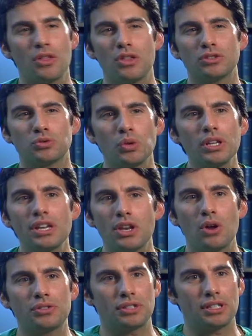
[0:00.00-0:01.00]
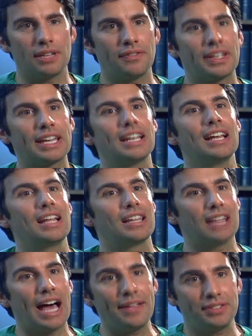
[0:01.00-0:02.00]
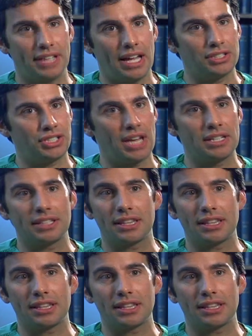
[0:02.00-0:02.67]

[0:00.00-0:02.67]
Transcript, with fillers: So there's really no significant lifestyle change